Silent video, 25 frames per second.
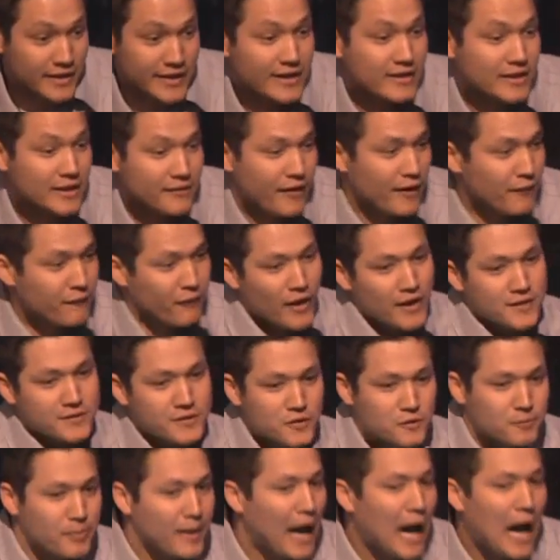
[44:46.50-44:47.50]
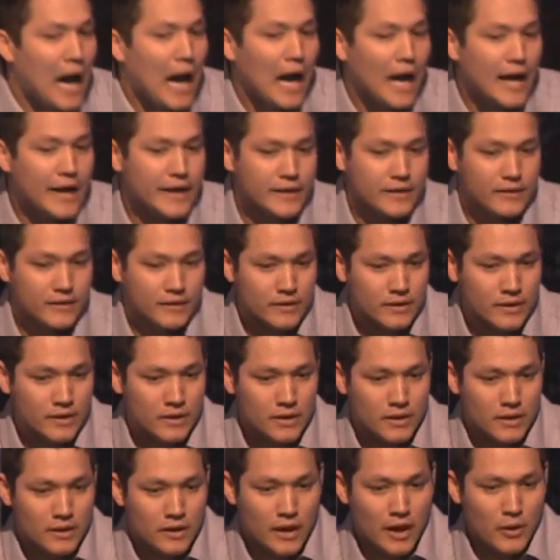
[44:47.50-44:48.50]
they didn't leave any fossils behind.
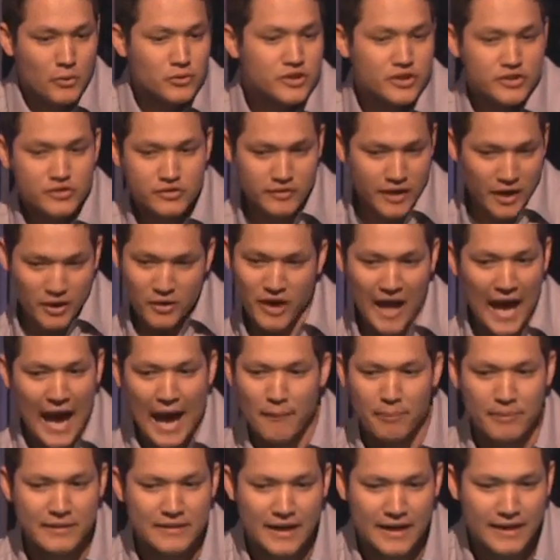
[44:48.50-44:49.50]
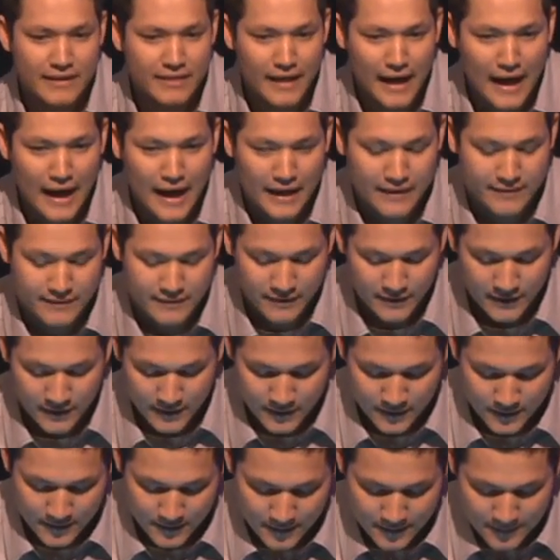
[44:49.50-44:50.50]
It was just, it happened like that
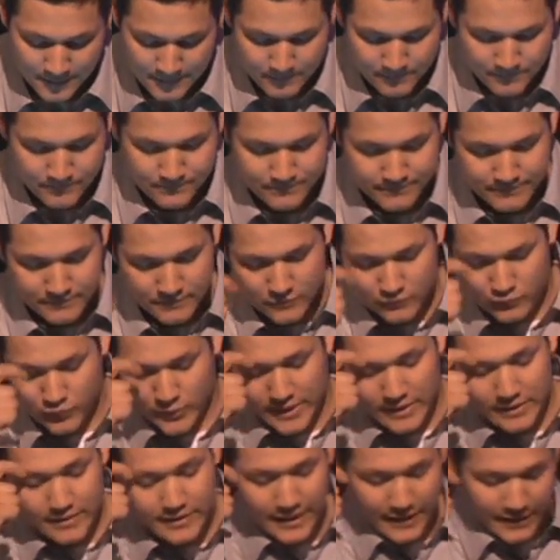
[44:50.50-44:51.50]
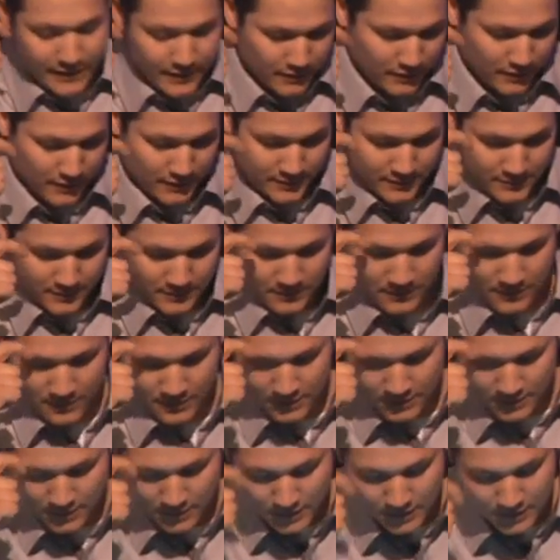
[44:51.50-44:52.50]
ridiculous.
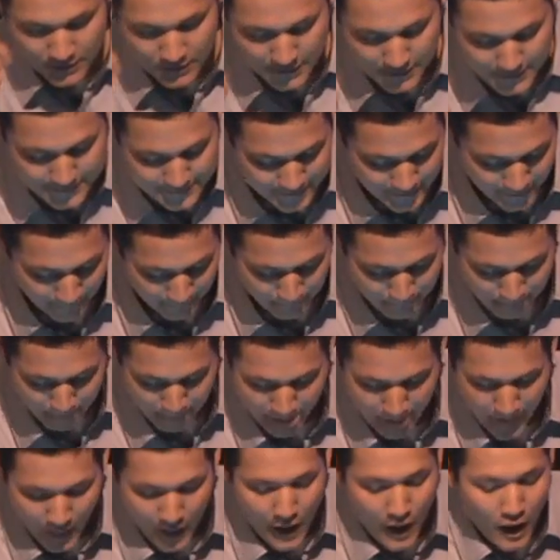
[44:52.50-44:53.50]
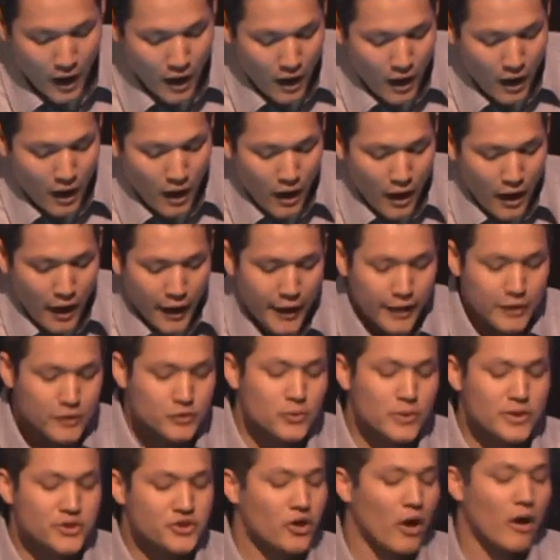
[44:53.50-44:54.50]
Listen,
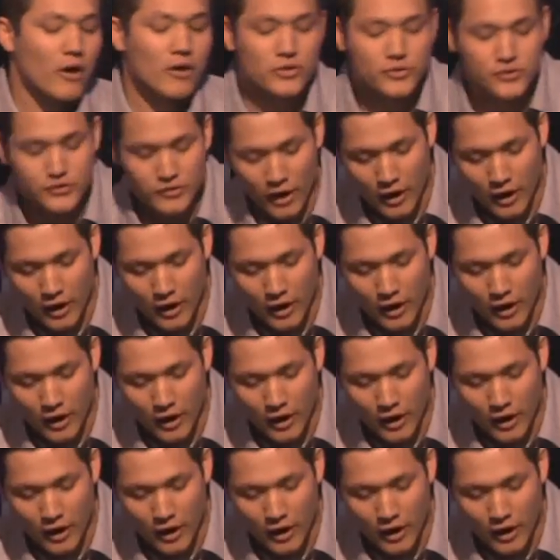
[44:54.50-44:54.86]
here's what Charles